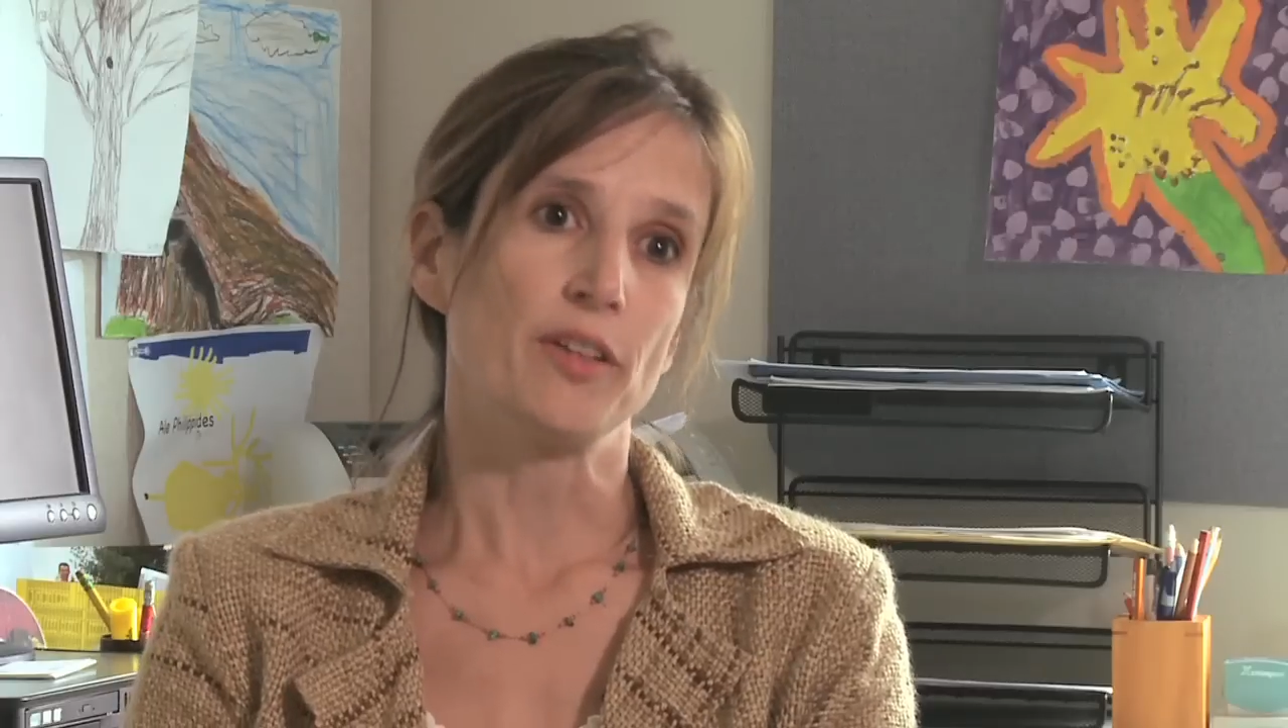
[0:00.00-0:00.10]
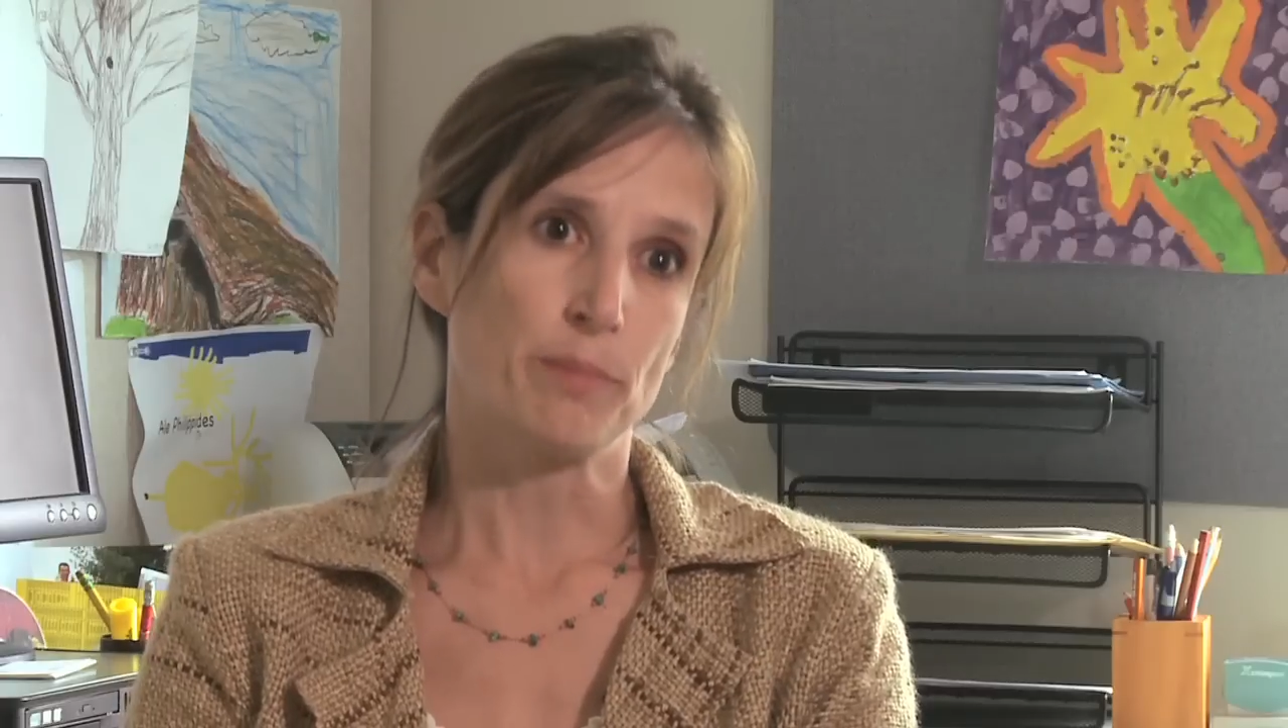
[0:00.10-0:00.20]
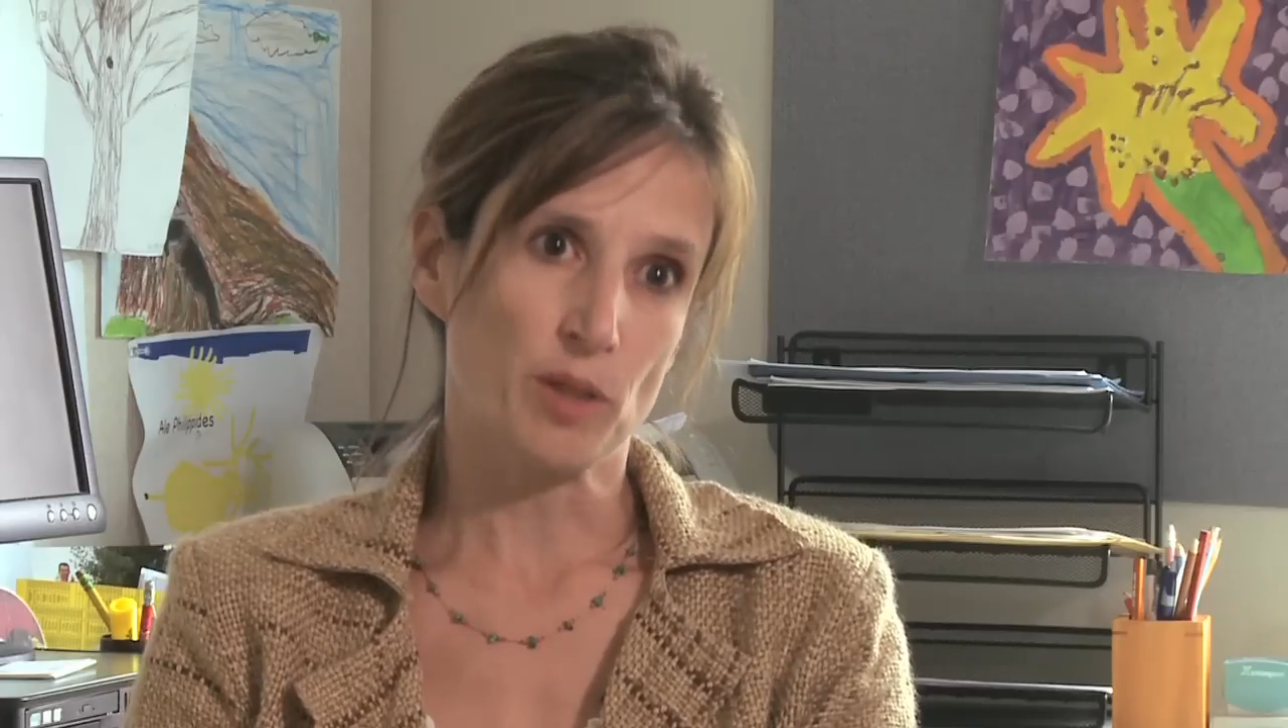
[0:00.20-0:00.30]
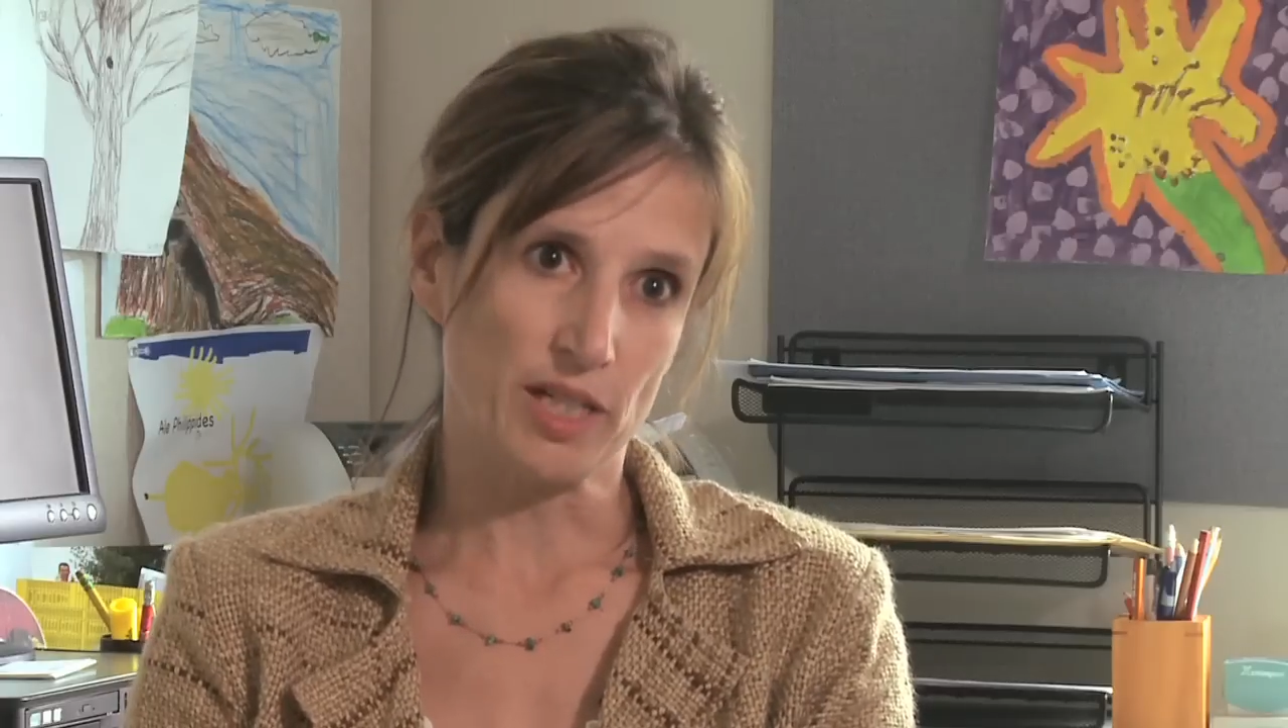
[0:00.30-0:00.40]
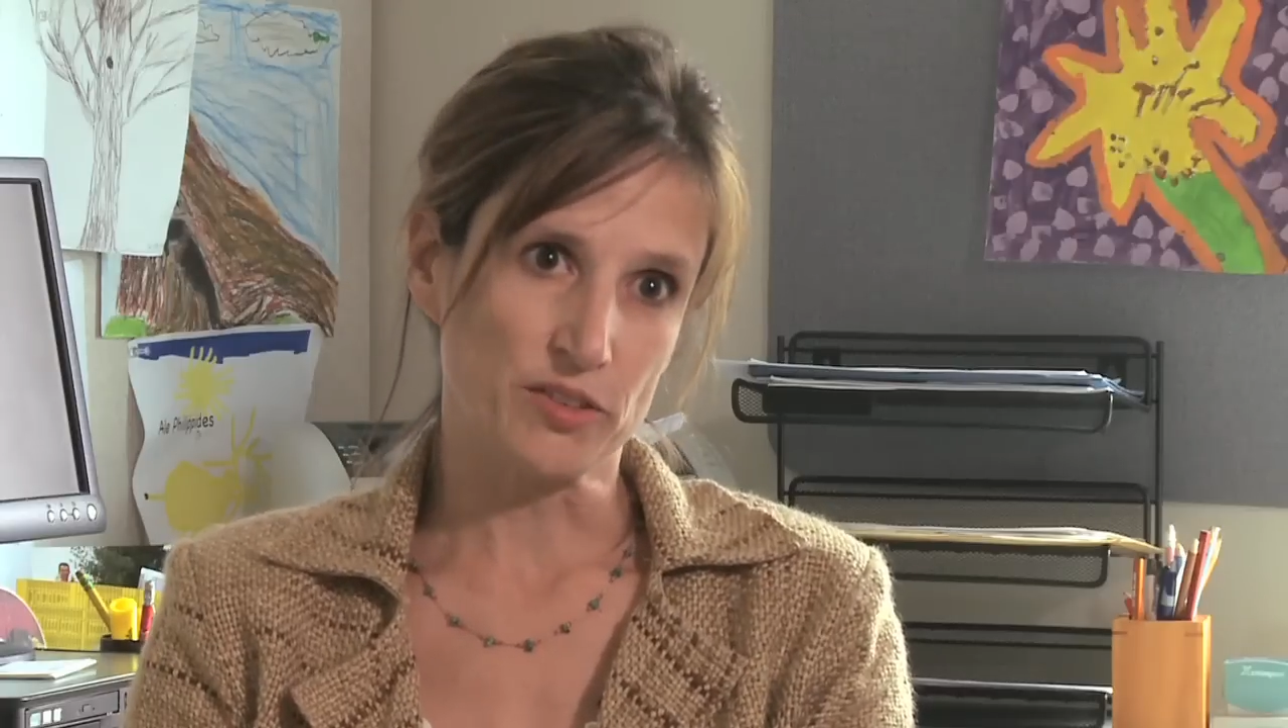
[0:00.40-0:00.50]
the
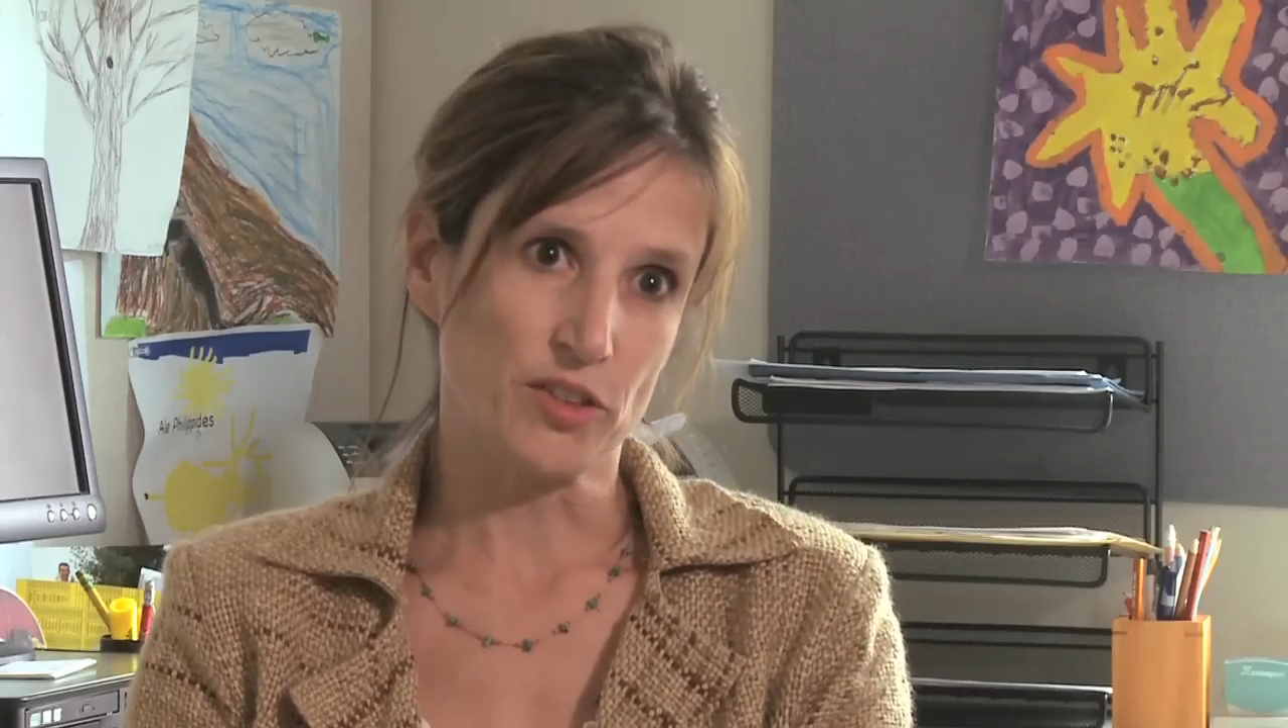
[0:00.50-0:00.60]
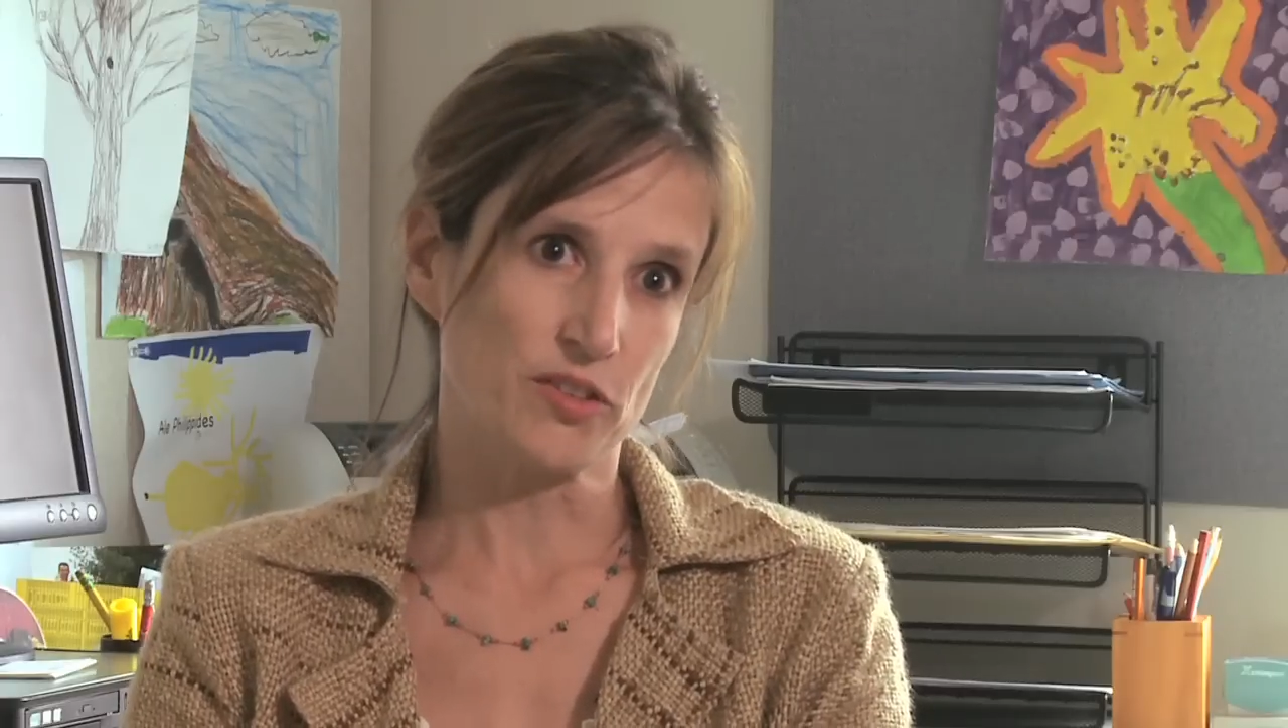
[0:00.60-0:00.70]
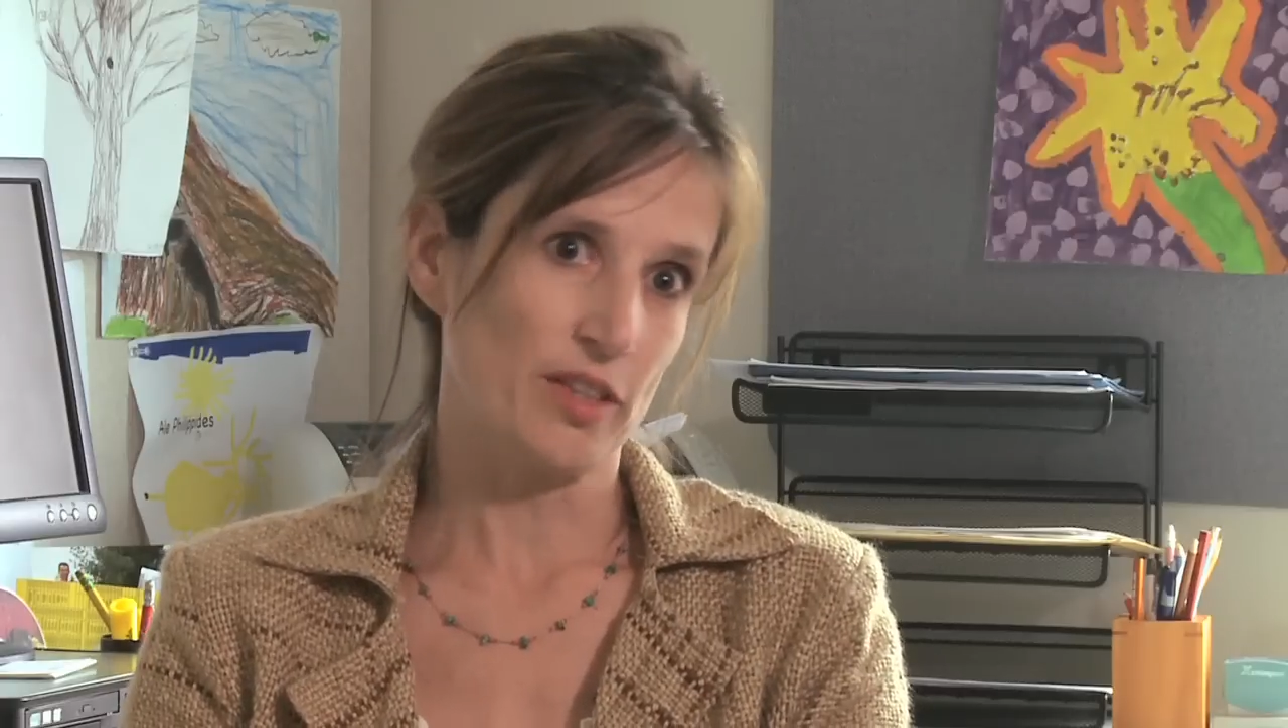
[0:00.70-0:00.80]
process